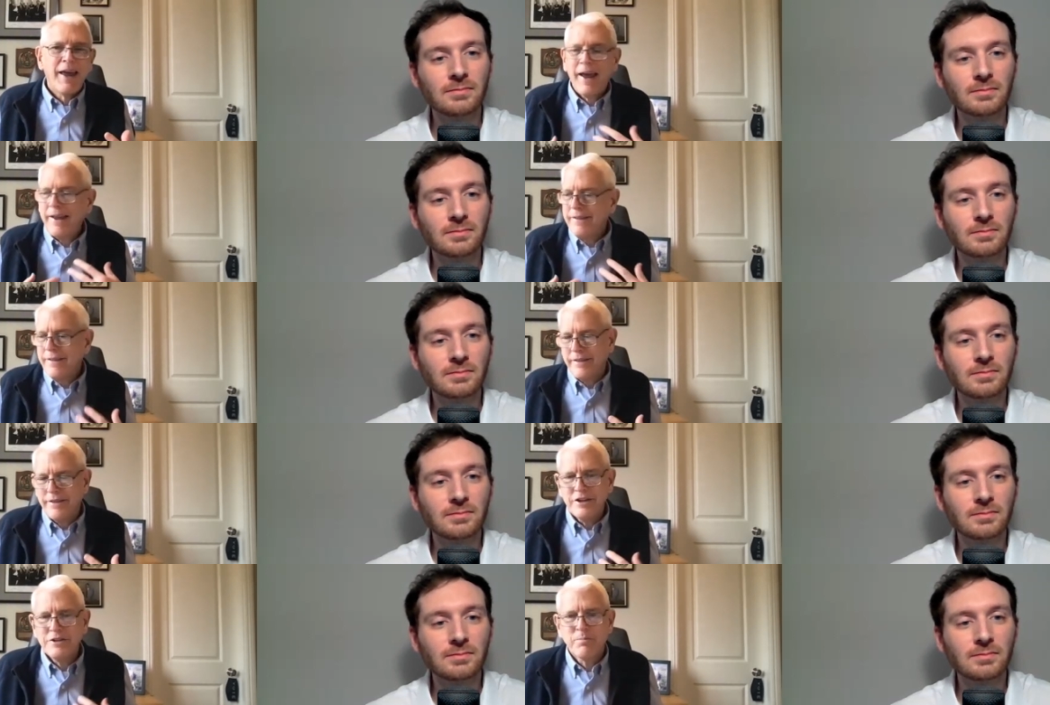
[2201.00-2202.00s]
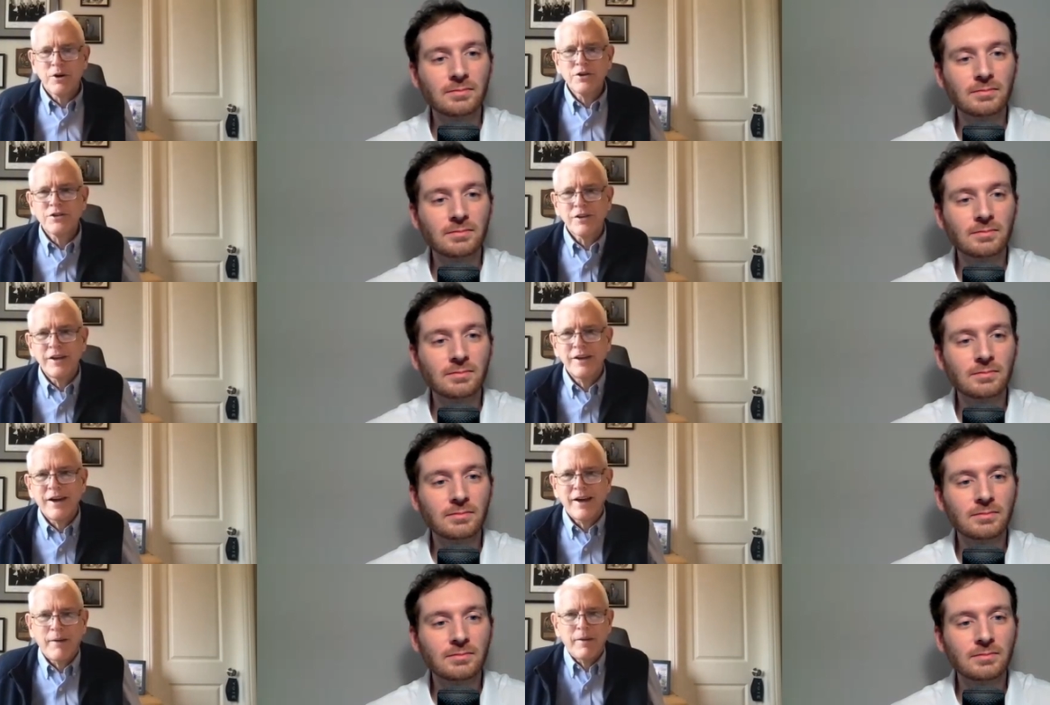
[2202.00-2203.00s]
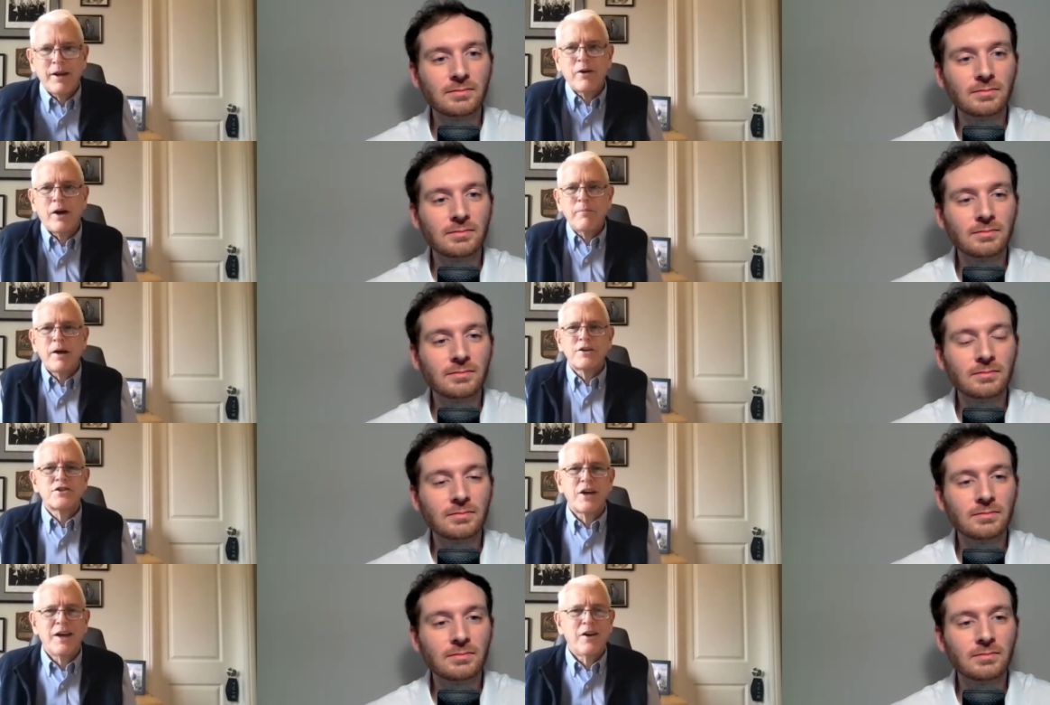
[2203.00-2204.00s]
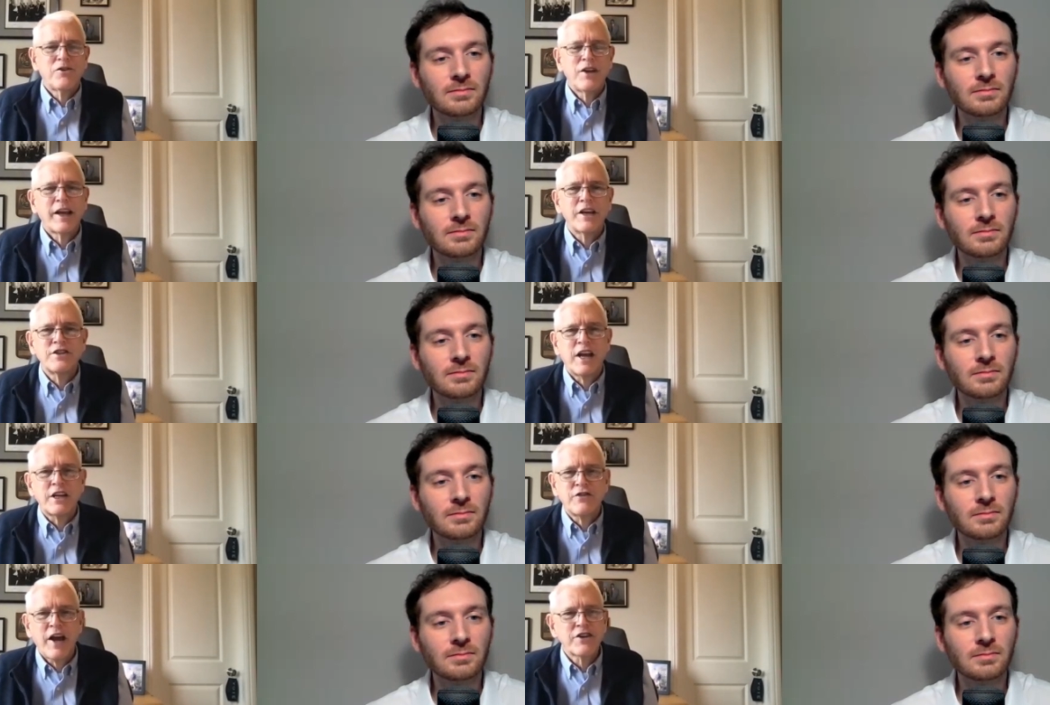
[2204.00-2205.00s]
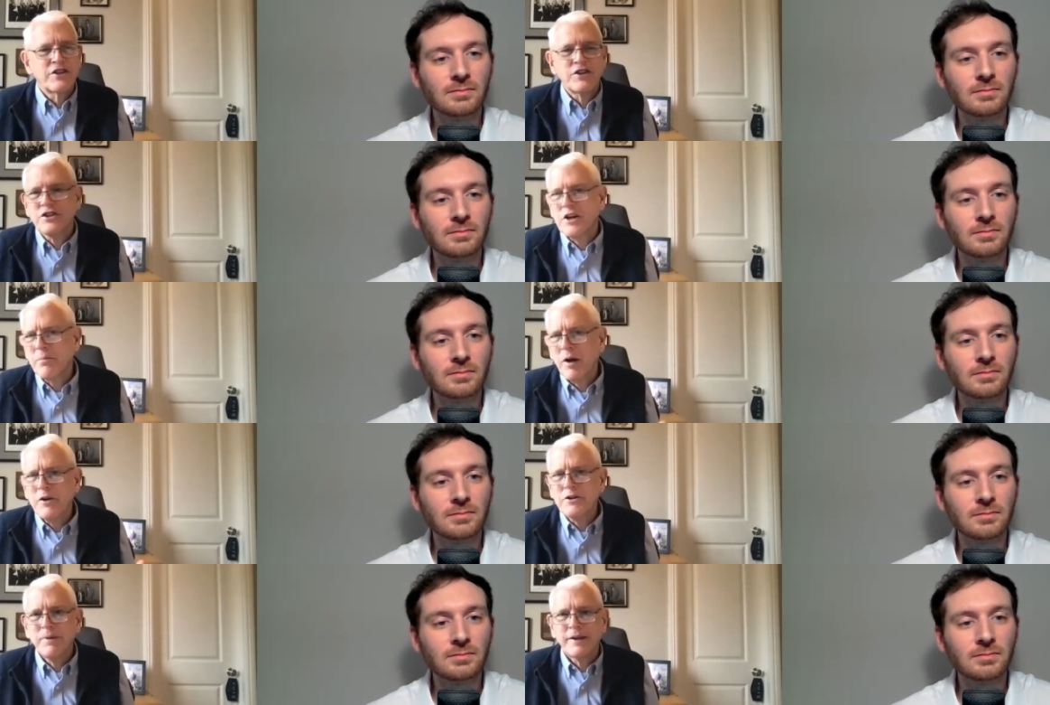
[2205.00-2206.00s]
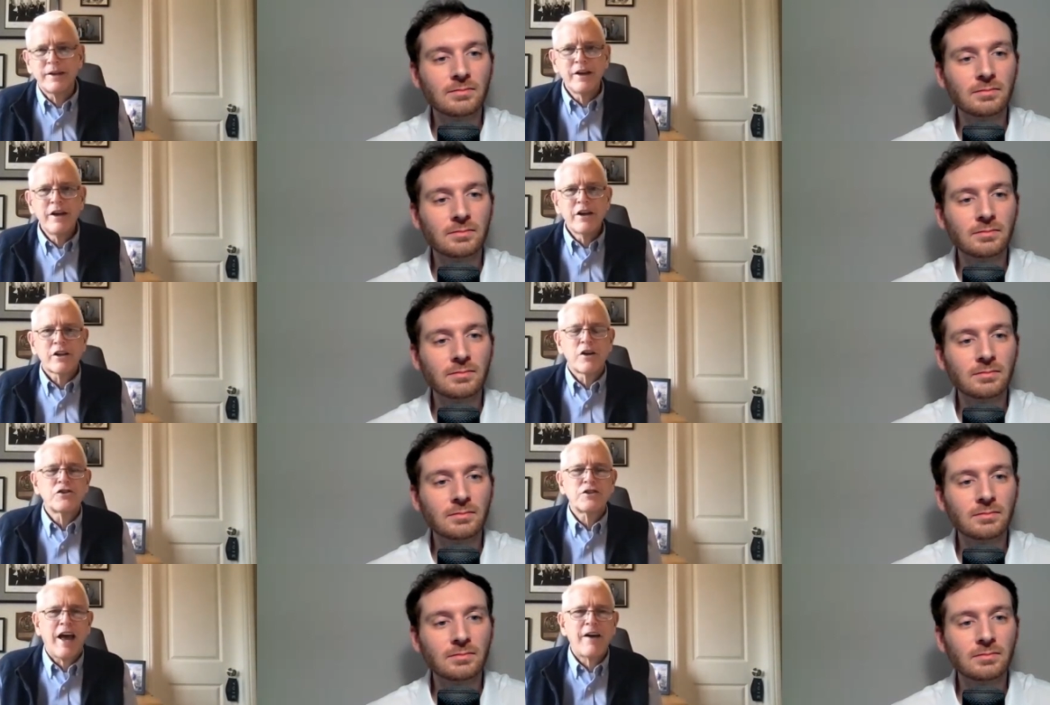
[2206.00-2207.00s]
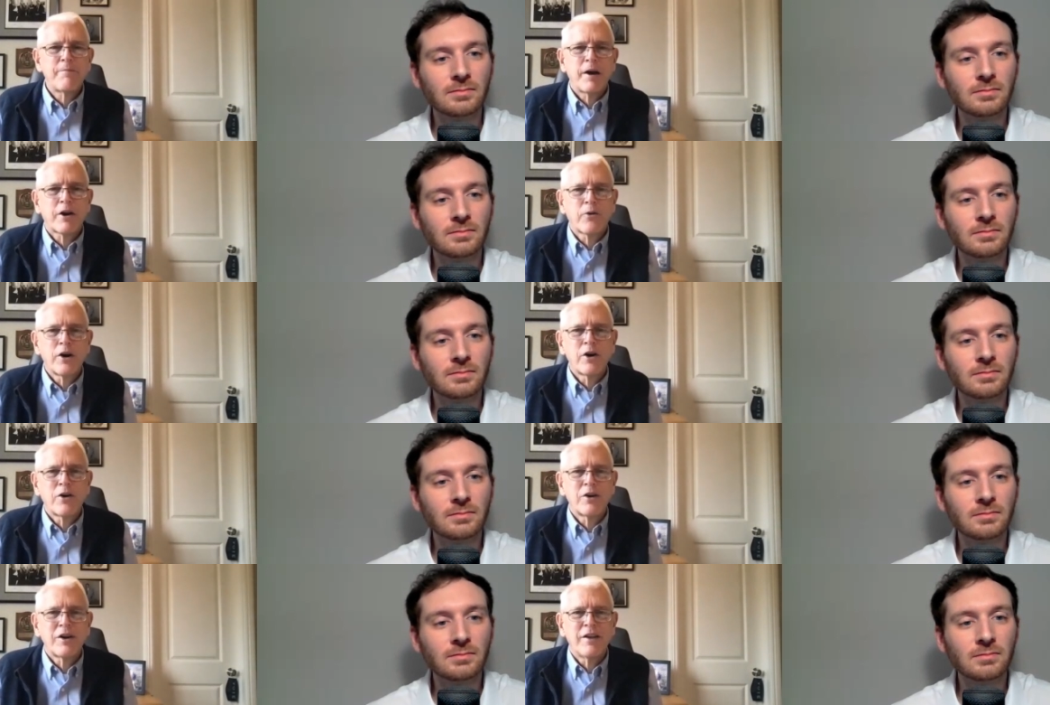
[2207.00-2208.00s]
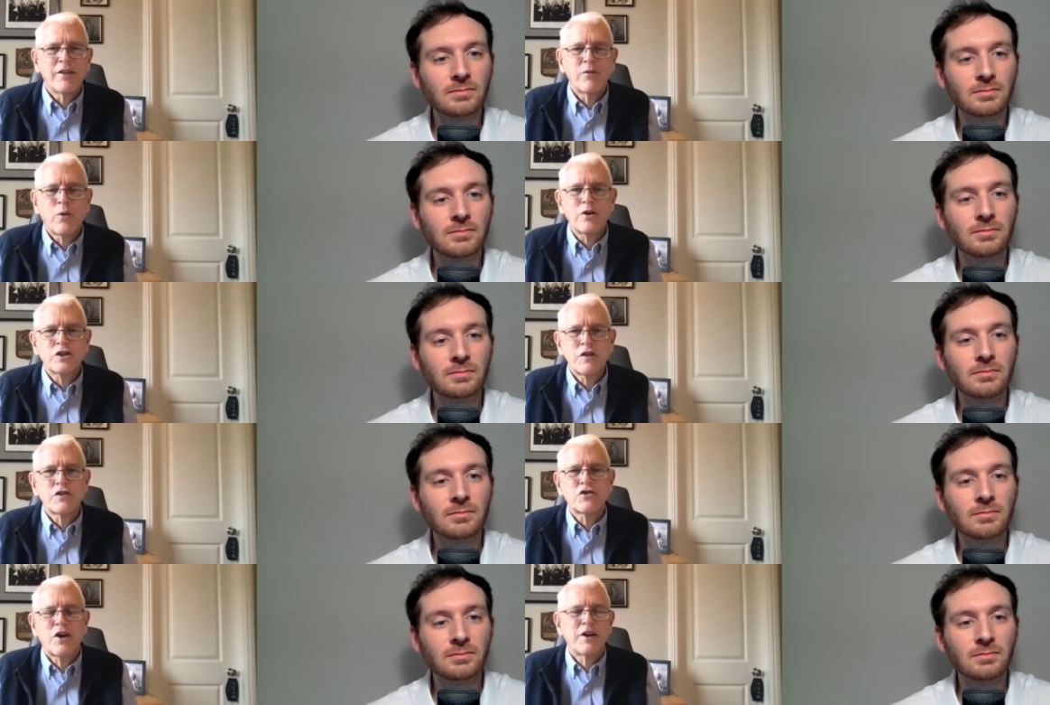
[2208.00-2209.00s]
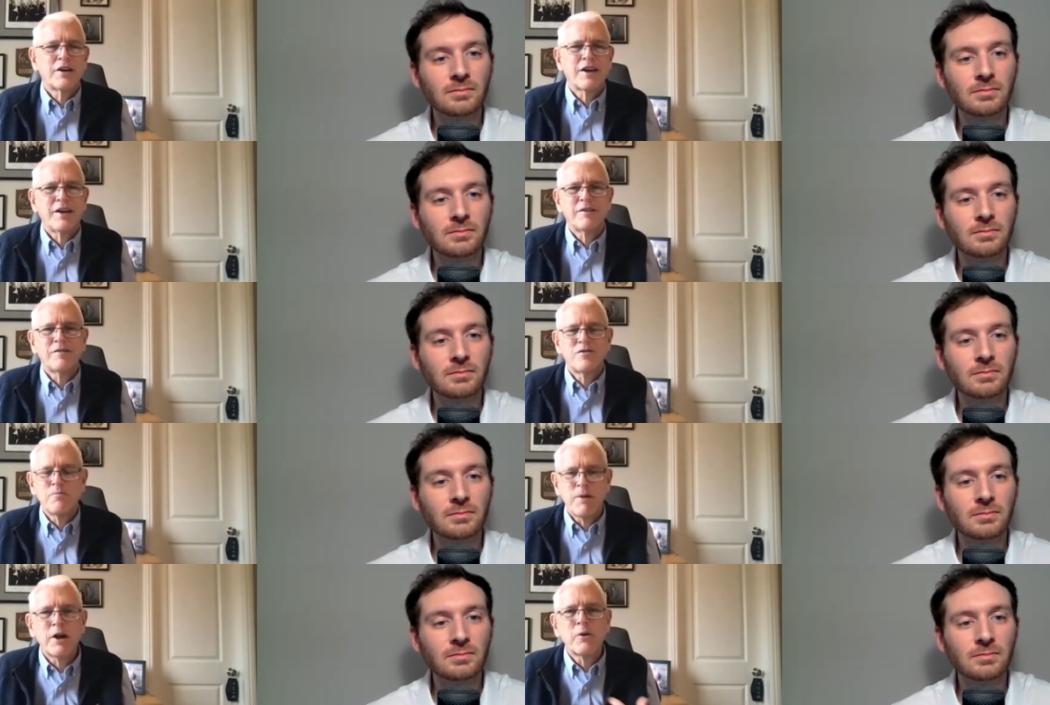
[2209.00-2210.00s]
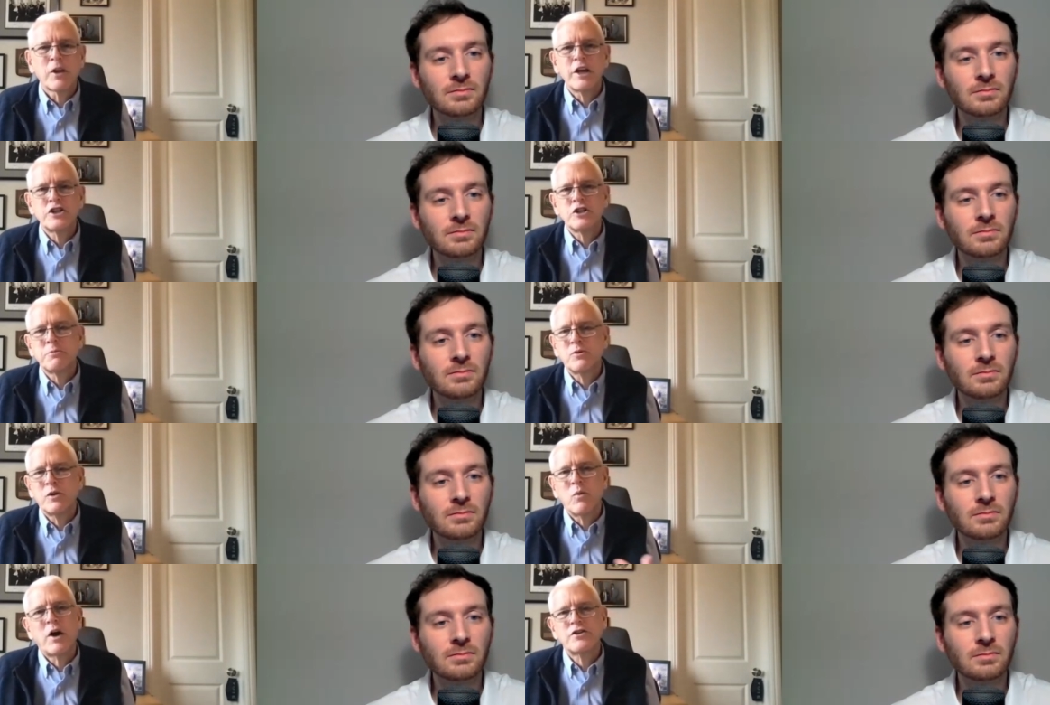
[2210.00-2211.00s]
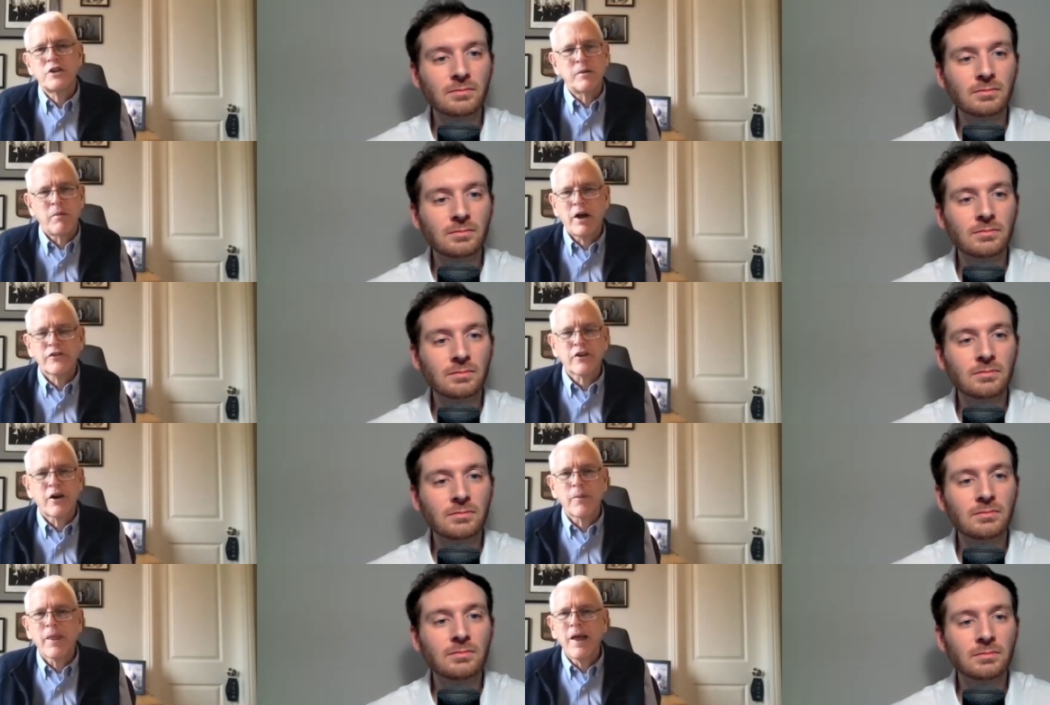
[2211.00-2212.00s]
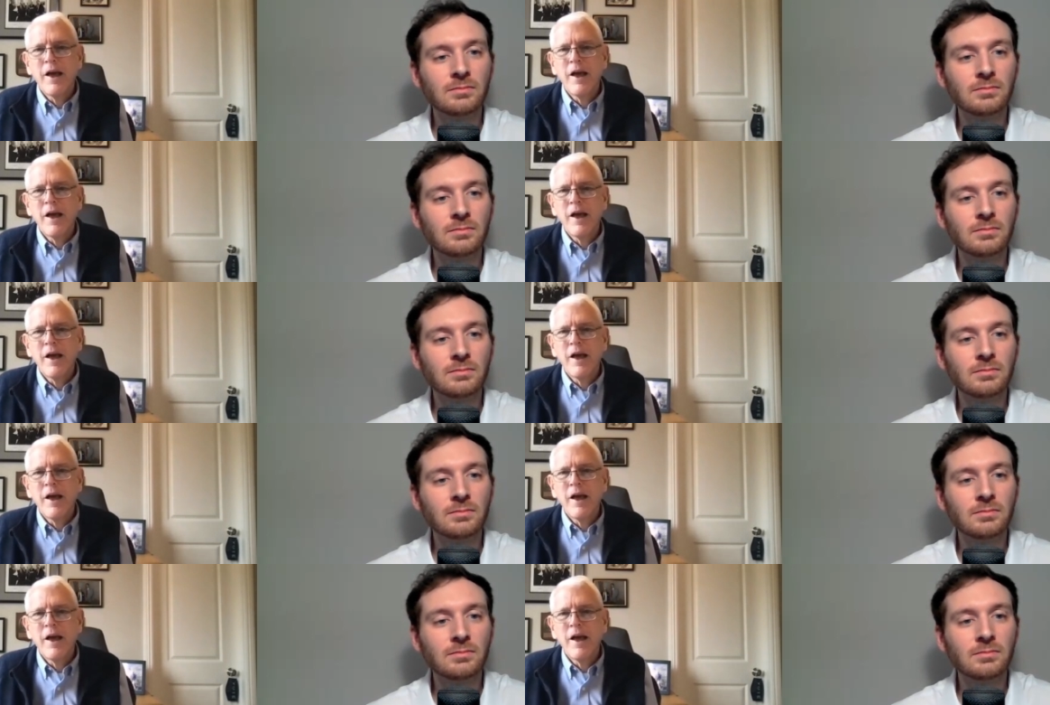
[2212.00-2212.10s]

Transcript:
Speaker 1: and this personally. I, I mean, I am not. I don't take any satisfaction in this because I probably spent close to half my career in the foreign service trying to get to better relations between Washington and Moscow.